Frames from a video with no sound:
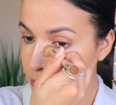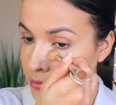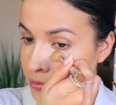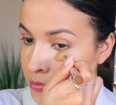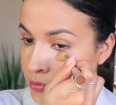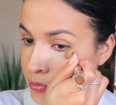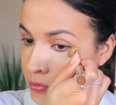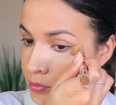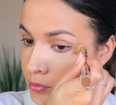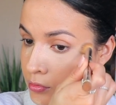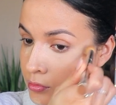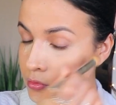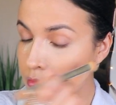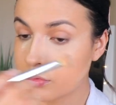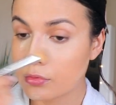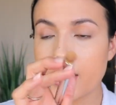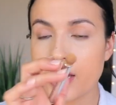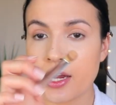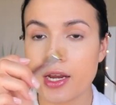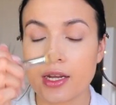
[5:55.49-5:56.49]
So this
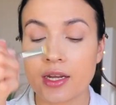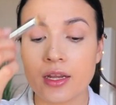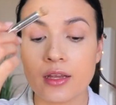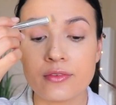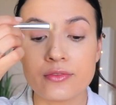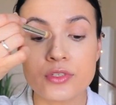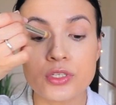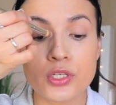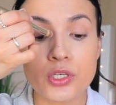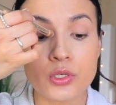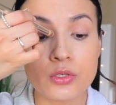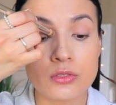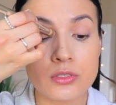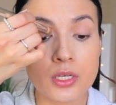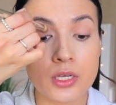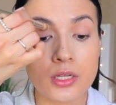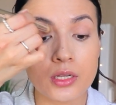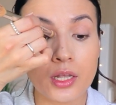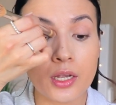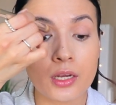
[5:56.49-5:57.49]
side, I love to use
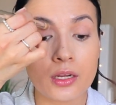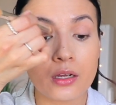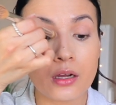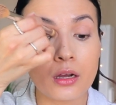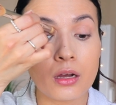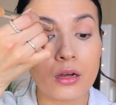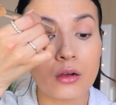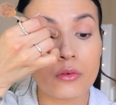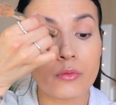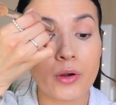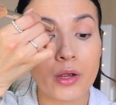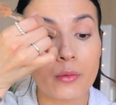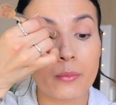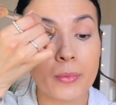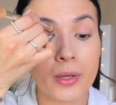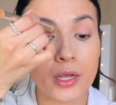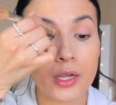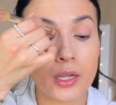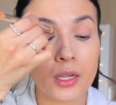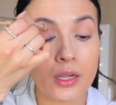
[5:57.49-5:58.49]
it like around
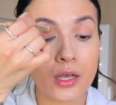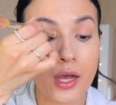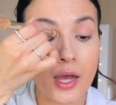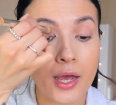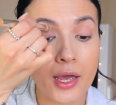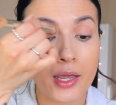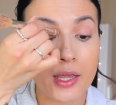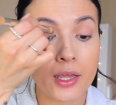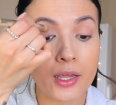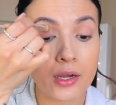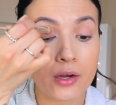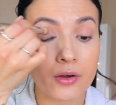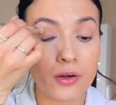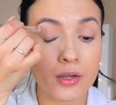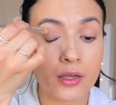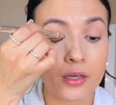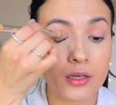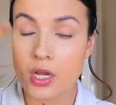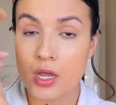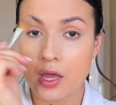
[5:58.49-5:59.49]
my eye
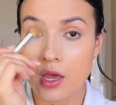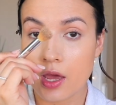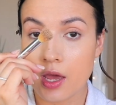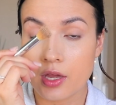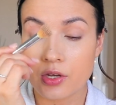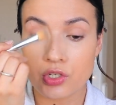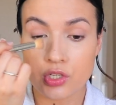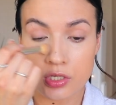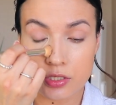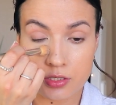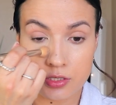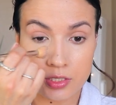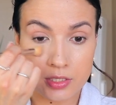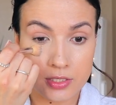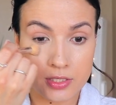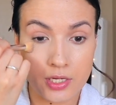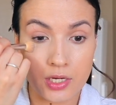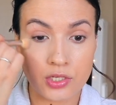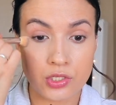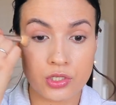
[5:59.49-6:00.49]
area and just this
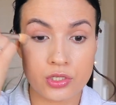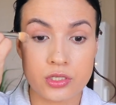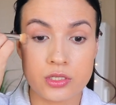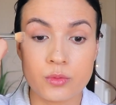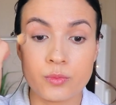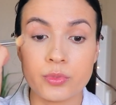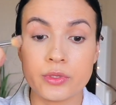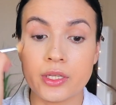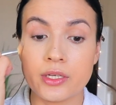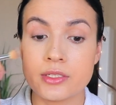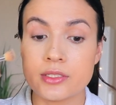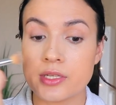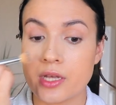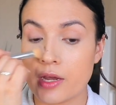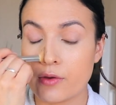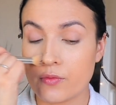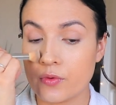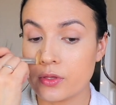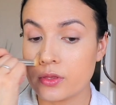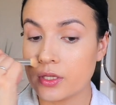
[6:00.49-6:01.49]
side just to blend
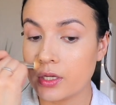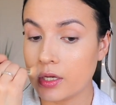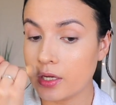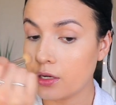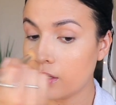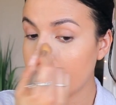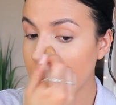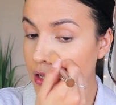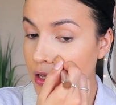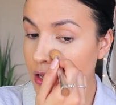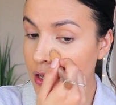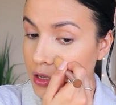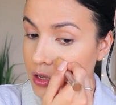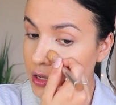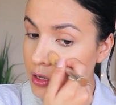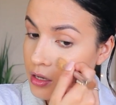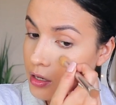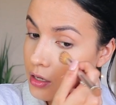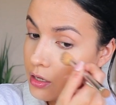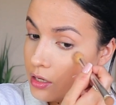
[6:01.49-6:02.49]
everything.
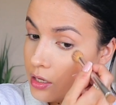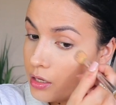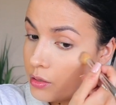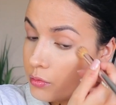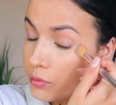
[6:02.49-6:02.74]
It